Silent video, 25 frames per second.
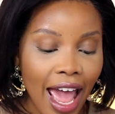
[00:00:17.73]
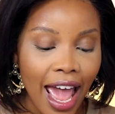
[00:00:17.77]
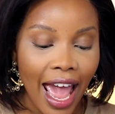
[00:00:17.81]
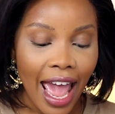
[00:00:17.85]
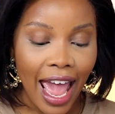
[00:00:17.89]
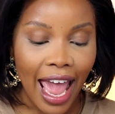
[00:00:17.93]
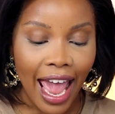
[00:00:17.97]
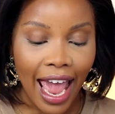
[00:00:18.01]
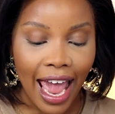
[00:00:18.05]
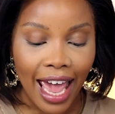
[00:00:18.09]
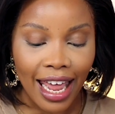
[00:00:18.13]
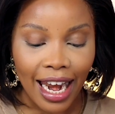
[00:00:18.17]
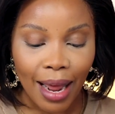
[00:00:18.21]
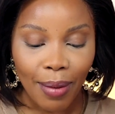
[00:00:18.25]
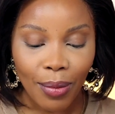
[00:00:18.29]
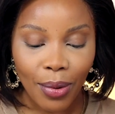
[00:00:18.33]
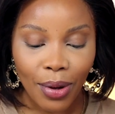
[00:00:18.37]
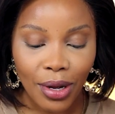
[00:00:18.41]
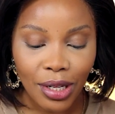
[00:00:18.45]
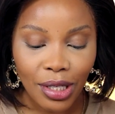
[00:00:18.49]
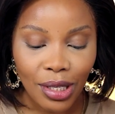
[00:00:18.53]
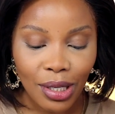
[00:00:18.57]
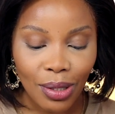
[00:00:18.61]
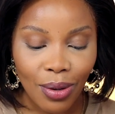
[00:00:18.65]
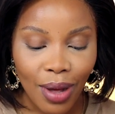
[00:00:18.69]
And I'm
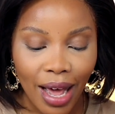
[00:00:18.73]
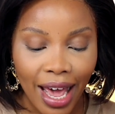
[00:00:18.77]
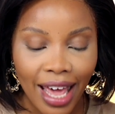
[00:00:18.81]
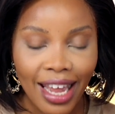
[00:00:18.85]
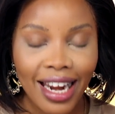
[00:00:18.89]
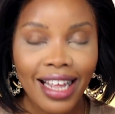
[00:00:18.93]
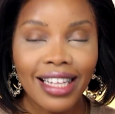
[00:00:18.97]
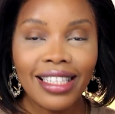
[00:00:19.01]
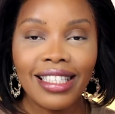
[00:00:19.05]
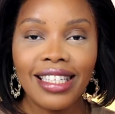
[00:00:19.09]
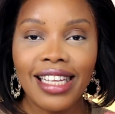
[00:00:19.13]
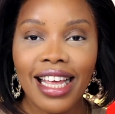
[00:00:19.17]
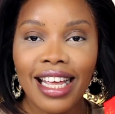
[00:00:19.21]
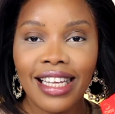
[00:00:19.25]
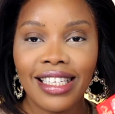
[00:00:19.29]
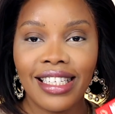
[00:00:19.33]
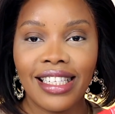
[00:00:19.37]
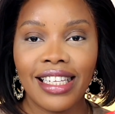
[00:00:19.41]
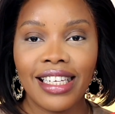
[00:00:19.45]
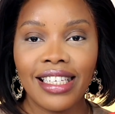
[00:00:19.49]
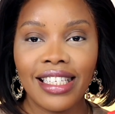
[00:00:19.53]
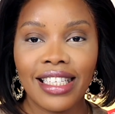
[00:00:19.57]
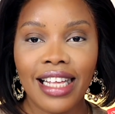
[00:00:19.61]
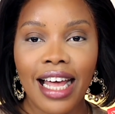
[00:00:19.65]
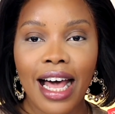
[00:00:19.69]
going to go ahead and test
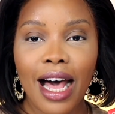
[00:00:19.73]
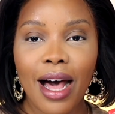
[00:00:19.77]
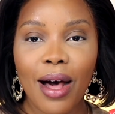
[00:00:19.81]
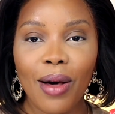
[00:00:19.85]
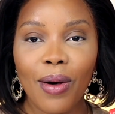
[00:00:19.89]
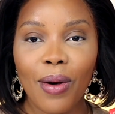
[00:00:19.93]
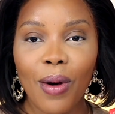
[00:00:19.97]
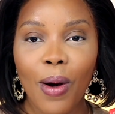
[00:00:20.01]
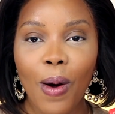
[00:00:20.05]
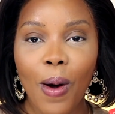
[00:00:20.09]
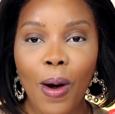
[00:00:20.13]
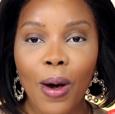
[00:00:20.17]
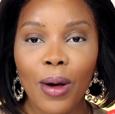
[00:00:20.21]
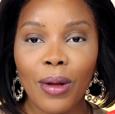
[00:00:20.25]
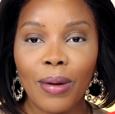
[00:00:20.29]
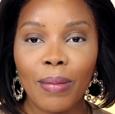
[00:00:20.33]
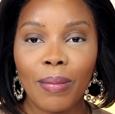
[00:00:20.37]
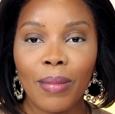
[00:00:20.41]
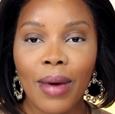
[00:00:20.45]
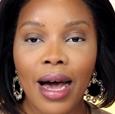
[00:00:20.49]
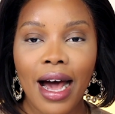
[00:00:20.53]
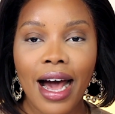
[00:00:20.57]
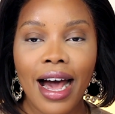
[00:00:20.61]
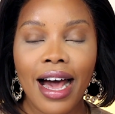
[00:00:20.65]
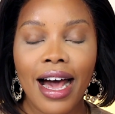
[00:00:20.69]
these out on
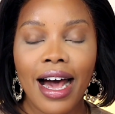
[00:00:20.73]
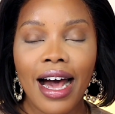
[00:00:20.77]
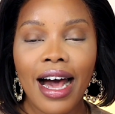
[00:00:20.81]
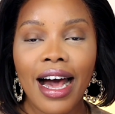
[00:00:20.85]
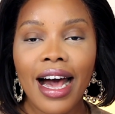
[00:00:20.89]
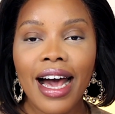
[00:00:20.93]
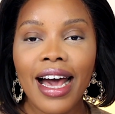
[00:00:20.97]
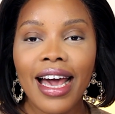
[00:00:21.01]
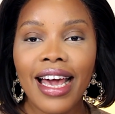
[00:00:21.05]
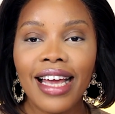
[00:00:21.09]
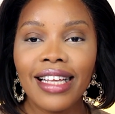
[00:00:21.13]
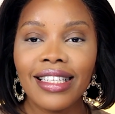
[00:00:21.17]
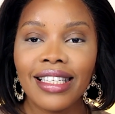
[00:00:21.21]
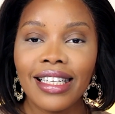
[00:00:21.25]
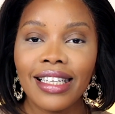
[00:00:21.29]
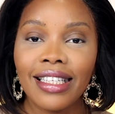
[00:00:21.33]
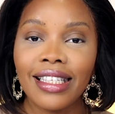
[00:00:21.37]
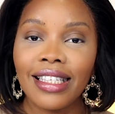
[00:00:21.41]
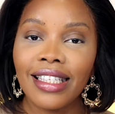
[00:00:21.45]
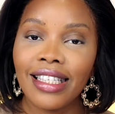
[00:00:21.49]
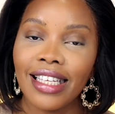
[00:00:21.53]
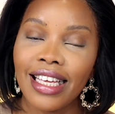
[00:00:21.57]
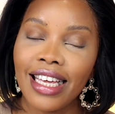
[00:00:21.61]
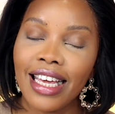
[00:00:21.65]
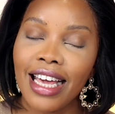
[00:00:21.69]
my eyes and
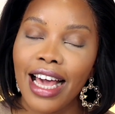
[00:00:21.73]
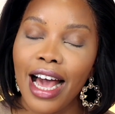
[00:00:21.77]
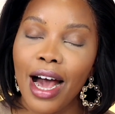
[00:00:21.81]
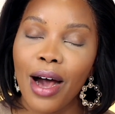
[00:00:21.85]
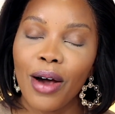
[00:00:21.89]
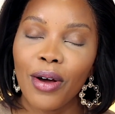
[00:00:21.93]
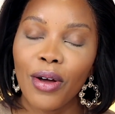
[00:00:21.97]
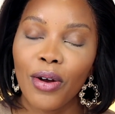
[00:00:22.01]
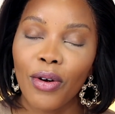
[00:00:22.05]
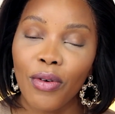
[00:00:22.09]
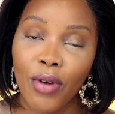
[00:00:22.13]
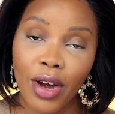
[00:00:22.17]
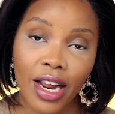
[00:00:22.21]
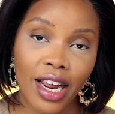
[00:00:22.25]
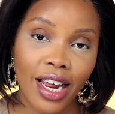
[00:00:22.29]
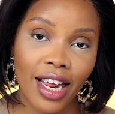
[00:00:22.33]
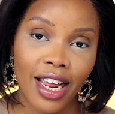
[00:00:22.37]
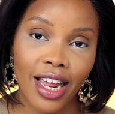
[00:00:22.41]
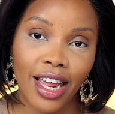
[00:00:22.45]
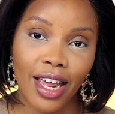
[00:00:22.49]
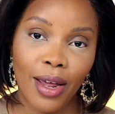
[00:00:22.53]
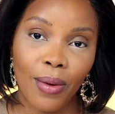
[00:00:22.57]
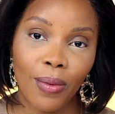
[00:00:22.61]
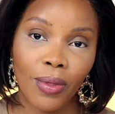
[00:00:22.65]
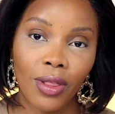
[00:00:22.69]
see how great
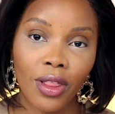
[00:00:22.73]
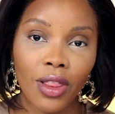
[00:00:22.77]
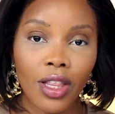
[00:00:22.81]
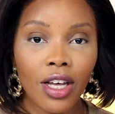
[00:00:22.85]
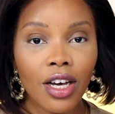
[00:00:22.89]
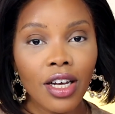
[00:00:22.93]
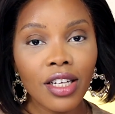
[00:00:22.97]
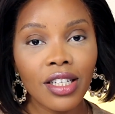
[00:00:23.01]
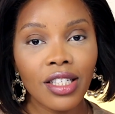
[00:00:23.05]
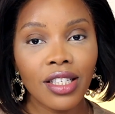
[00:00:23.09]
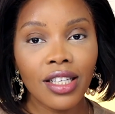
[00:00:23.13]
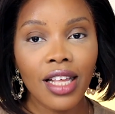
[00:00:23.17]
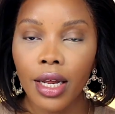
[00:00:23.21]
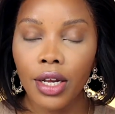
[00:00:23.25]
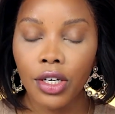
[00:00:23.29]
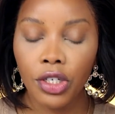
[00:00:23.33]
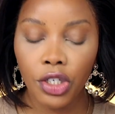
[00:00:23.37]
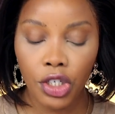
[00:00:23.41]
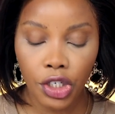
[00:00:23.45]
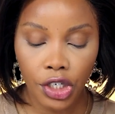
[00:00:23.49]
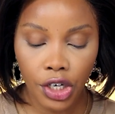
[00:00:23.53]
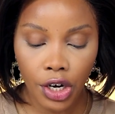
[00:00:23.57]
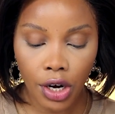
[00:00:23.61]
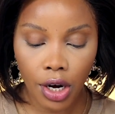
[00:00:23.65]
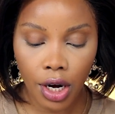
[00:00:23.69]
it looks and
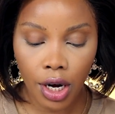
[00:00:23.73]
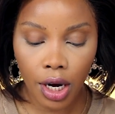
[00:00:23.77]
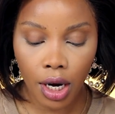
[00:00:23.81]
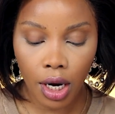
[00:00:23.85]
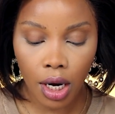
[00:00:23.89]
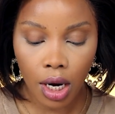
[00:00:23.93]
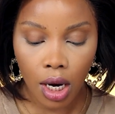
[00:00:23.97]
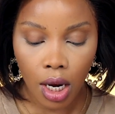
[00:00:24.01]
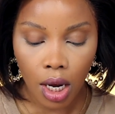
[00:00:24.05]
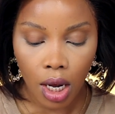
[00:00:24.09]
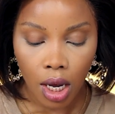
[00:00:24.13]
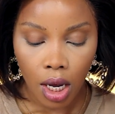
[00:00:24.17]
share